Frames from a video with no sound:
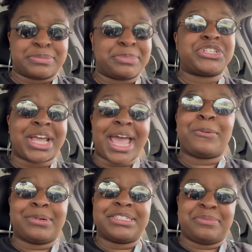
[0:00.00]
but Chad
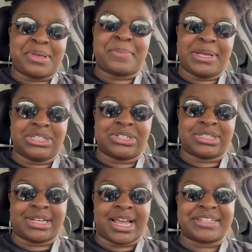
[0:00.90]
wanted to be in pictures today.